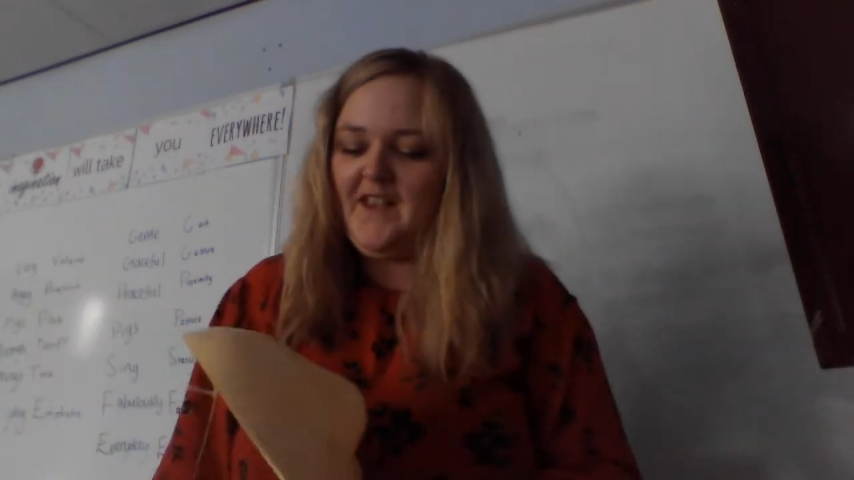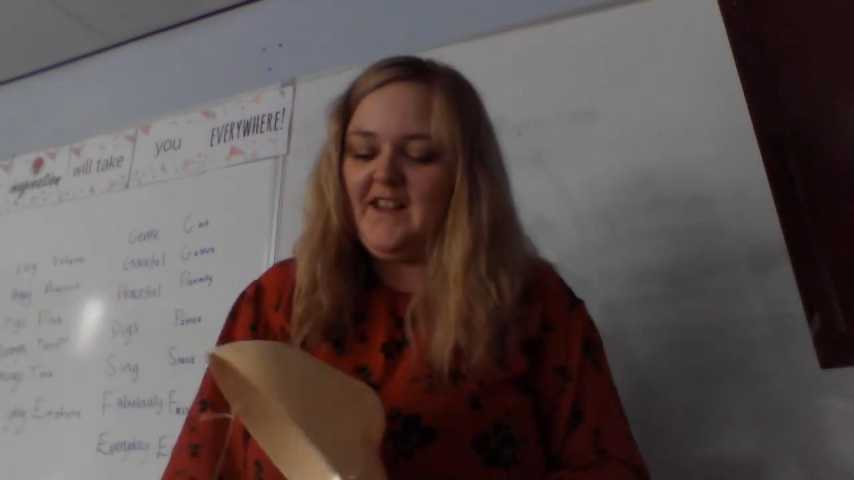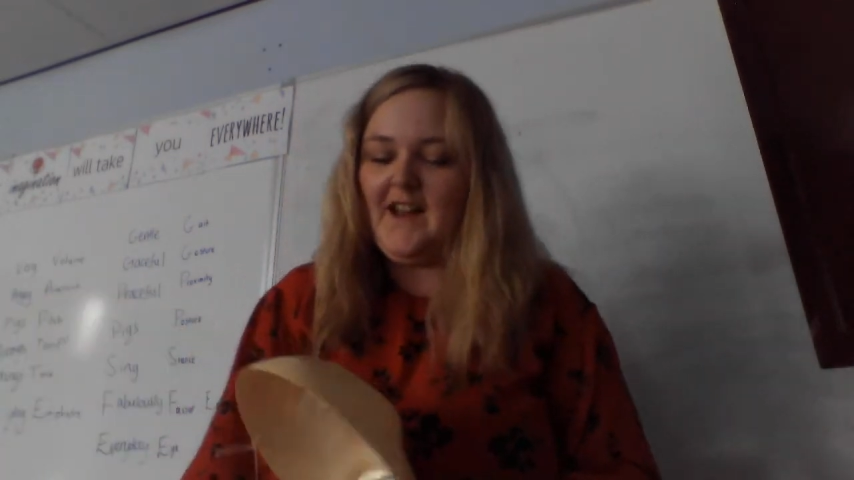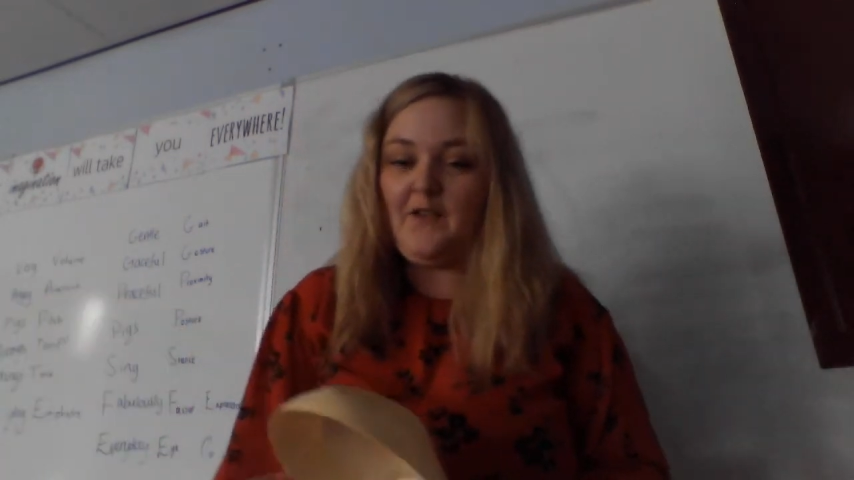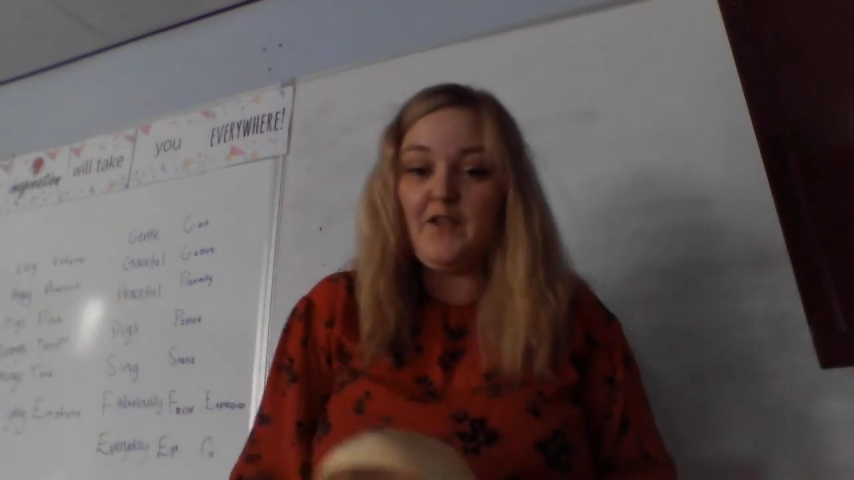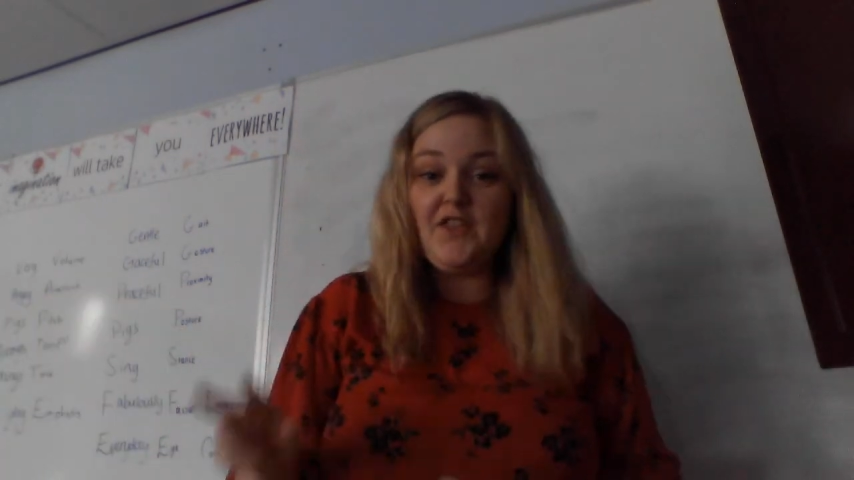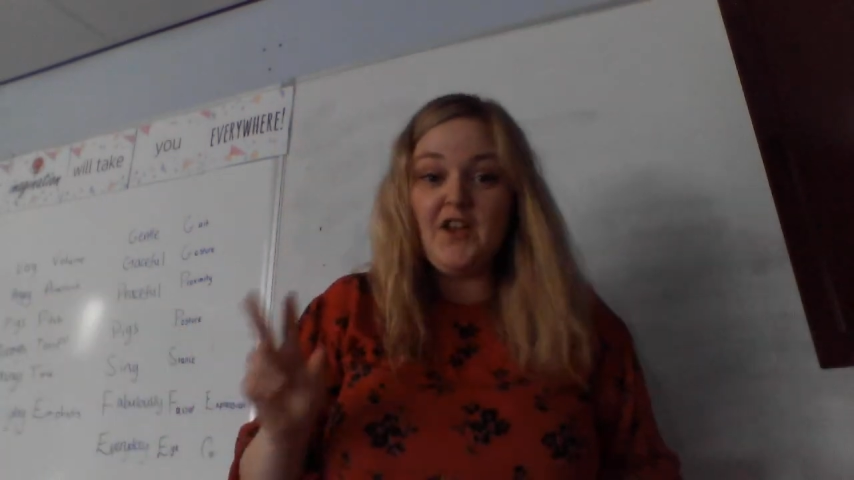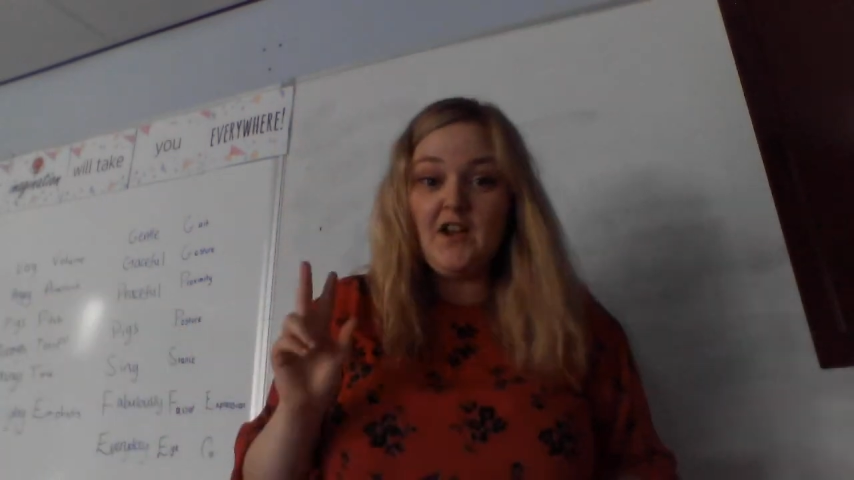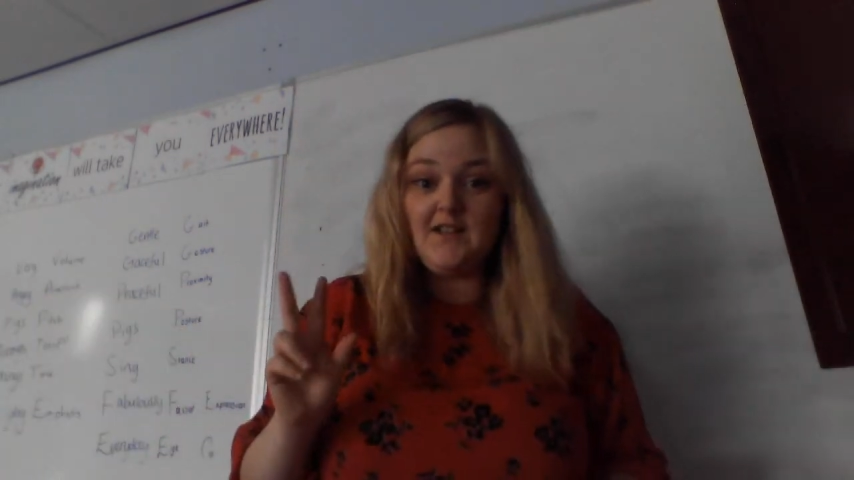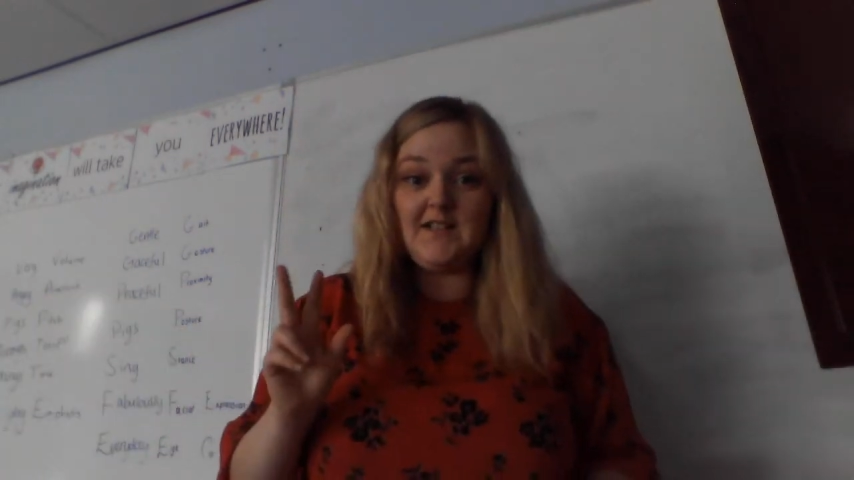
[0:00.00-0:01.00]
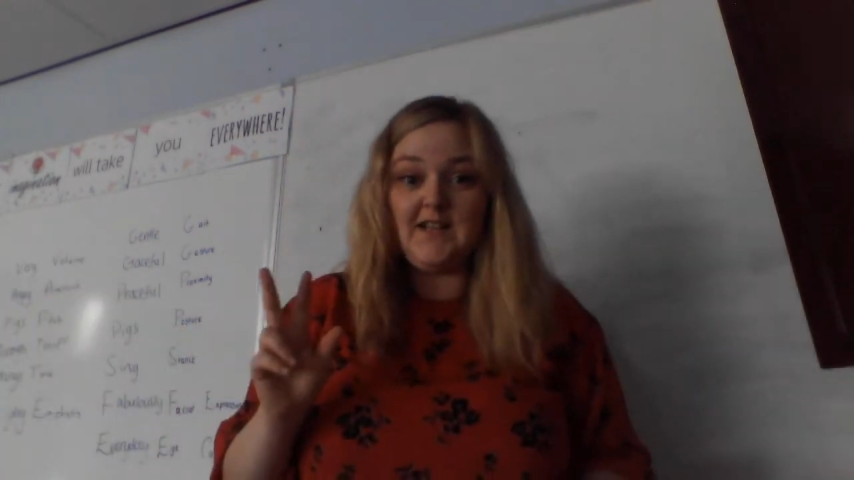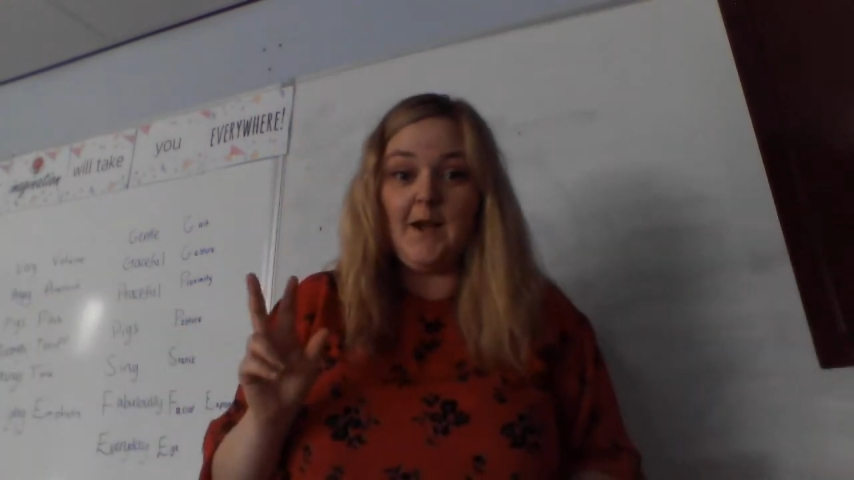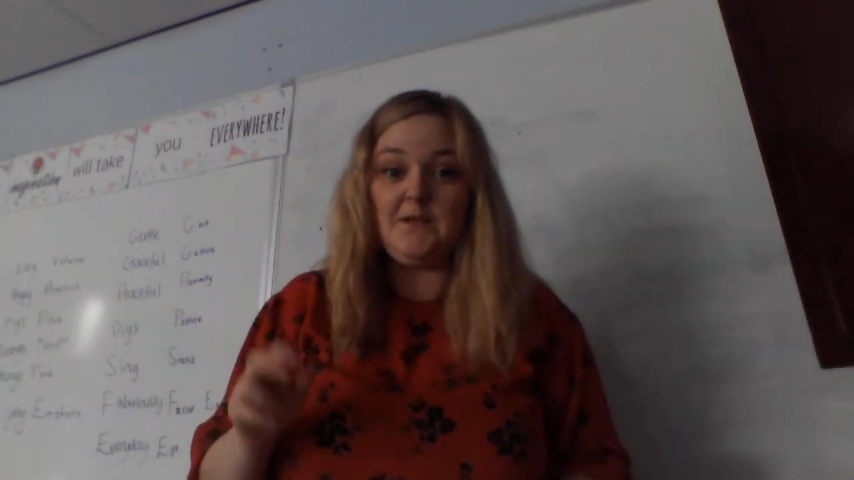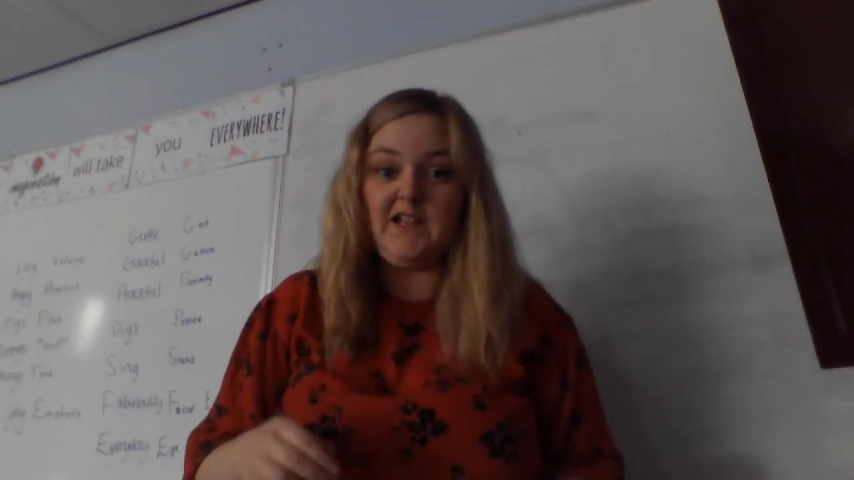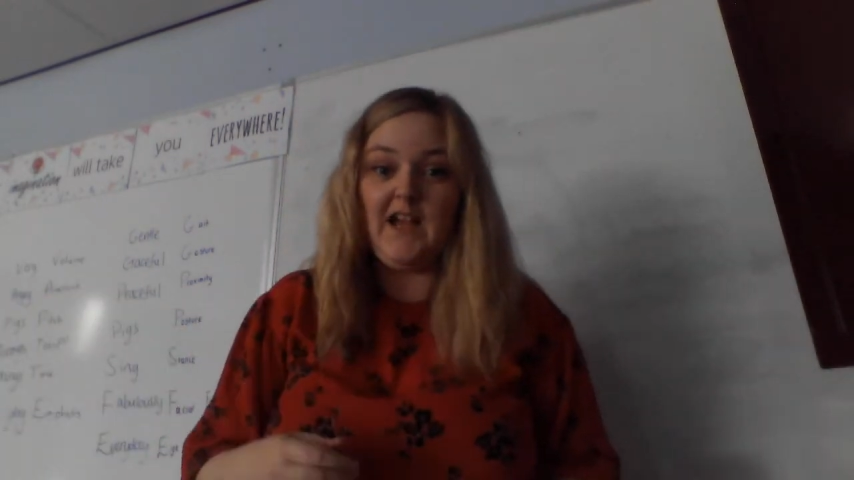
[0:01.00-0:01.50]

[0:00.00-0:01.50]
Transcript: Now the third step is I